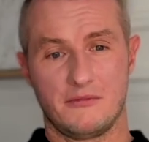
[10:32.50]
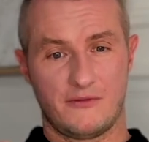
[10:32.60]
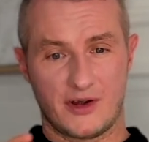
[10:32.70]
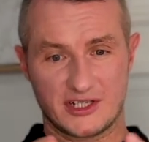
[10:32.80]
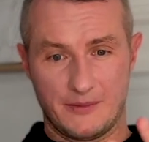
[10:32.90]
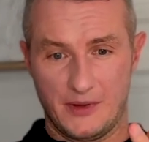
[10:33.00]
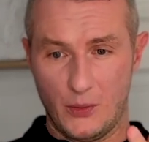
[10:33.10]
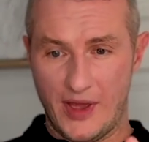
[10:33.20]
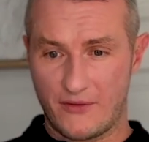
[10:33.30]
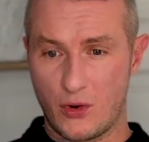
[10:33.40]
for example,
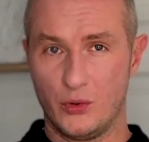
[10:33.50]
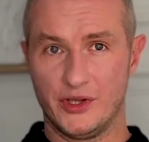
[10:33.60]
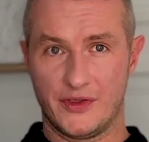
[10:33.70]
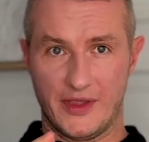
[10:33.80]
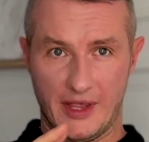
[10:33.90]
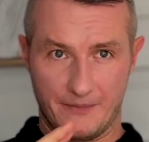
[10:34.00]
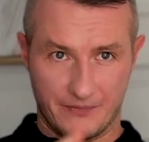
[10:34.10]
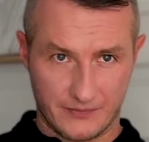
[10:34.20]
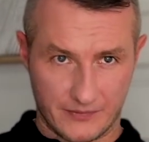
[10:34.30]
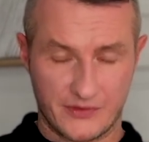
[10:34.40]
we have coded the
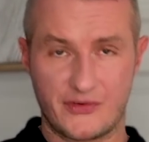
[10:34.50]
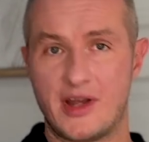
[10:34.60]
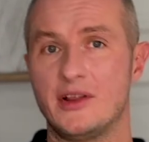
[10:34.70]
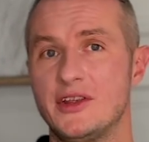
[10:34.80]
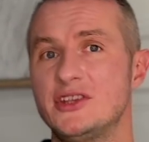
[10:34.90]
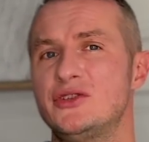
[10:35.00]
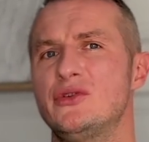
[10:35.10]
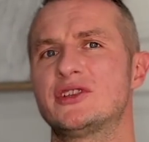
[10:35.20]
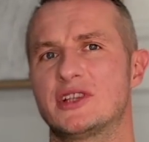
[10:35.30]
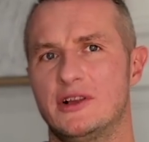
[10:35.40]
trailer ECU
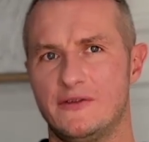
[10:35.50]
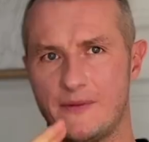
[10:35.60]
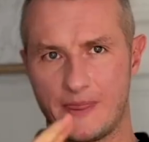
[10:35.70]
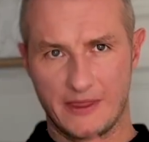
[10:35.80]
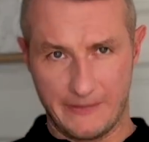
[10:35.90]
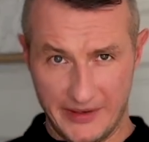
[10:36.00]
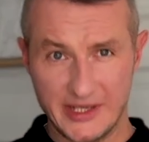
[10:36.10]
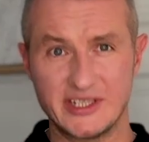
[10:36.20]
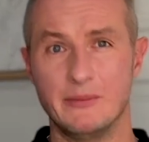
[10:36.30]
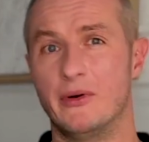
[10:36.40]
itself, the
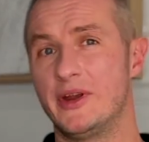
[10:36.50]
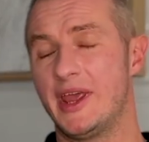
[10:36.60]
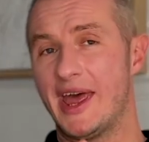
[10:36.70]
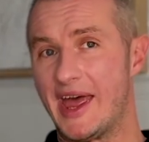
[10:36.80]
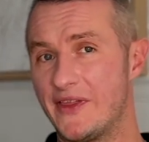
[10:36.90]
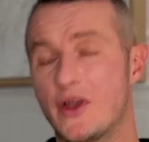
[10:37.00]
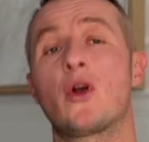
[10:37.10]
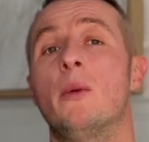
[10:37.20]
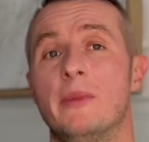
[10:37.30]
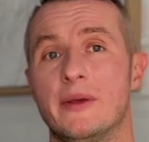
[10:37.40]
BDC body, and the
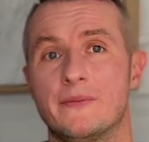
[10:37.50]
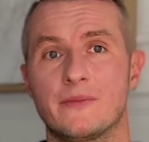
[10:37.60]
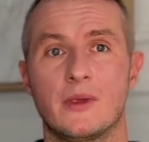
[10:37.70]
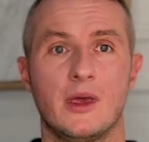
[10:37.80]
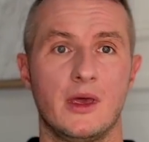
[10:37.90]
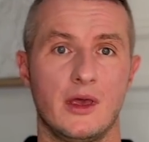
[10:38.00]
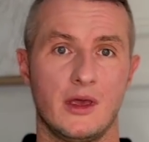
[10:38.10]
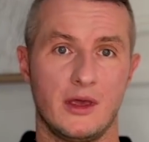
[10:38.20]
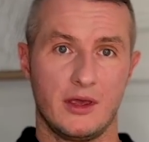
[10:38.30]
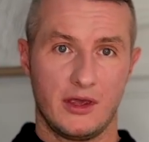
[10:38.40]
combi.
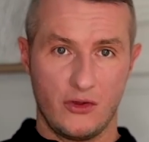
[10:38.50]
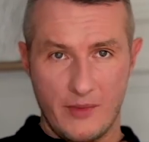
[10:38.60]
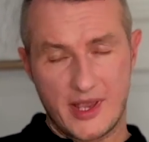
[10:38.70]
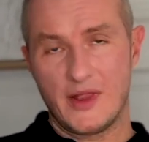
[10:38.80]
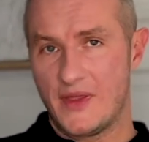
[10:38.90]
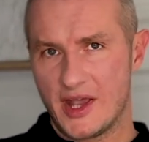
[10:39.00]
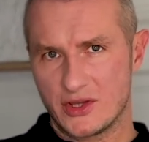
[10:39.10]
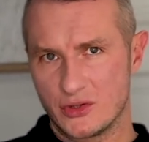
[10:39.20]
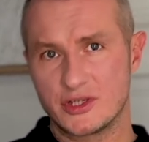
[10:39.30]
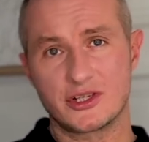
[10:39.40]
You're making
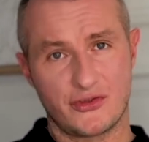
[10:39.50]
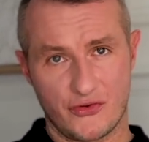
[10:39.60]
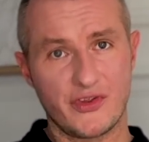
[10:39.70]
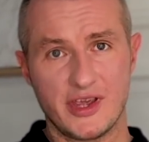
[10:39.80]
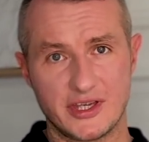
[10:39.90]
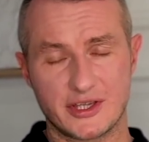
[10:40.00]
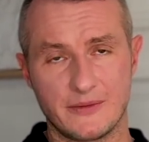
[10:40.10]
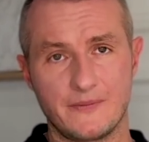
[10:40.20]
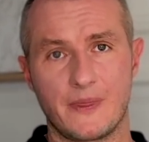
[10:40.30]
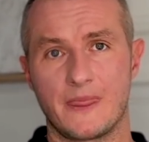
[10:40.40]
diagnostics through the ISTA,
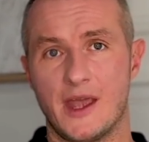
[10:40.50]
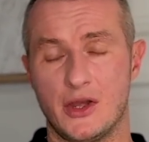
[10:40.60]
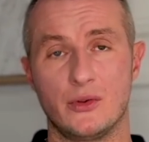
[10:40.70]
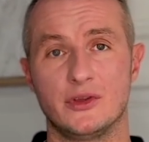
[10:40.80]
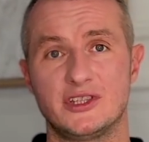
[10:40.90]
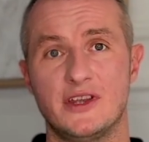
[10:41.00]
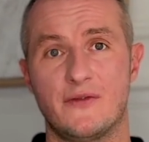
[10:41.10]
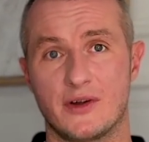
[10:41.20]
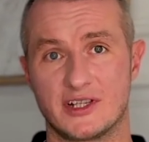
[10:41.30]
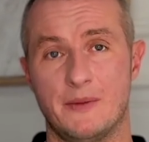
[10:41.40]
and you will see,
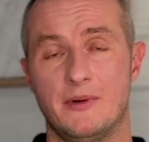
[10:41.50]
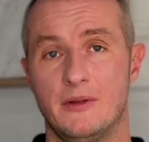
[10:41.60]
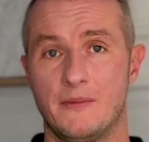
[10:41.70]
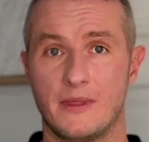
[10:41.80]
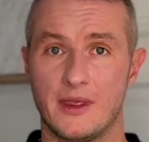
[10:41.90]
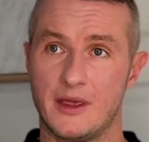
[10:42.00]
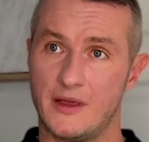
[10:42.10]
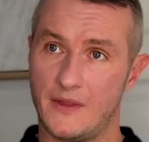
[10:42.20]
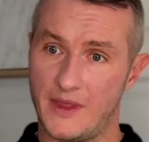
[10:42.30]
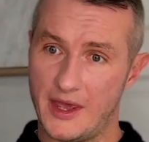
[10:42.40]
for example,
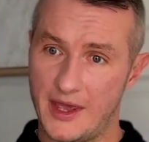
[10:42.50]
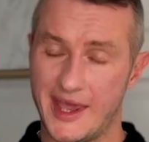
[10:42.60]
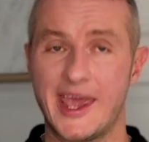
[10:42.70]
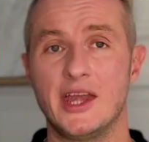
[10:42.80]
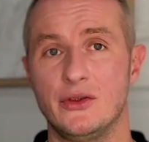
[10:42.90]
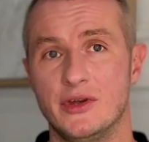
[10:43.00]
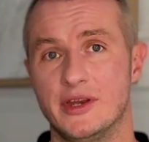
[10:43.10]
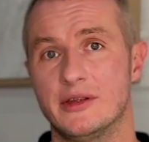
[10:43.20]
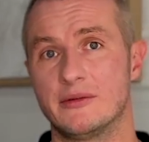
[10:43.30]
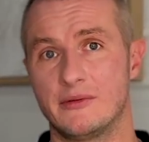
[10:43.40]
the head
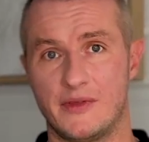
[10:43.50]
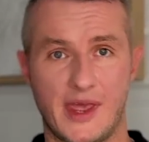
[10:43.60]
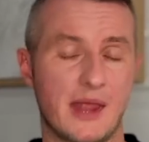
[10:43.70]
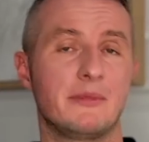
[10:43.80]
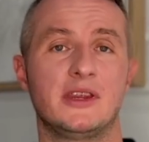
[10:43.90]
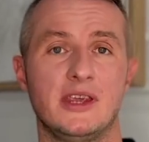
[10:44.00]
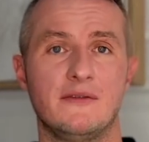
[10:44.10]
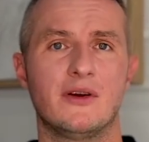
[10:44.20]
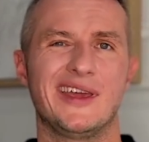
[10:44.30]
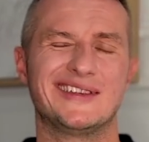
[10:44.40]
unit, the NBT
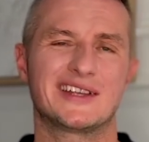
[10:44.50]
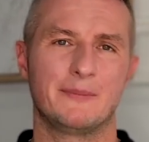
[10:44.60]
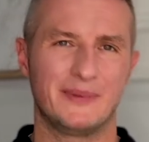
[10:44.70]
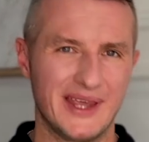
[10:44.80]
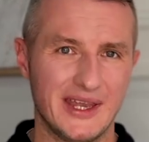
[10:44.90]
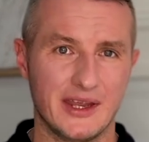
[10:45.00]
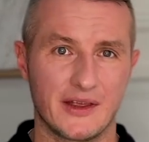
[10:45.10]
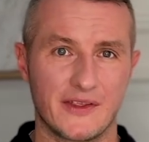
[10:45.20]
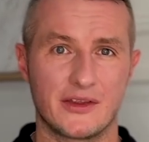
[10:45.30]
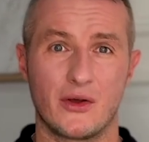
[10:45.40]
Evo, is complaining
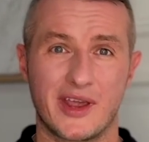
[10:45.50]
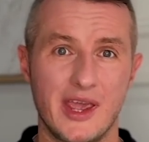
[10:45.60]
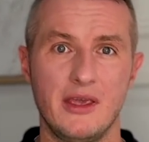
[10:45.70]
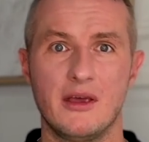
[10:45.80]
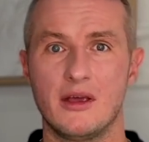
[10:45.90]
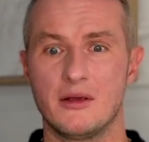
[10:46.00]
that, okay,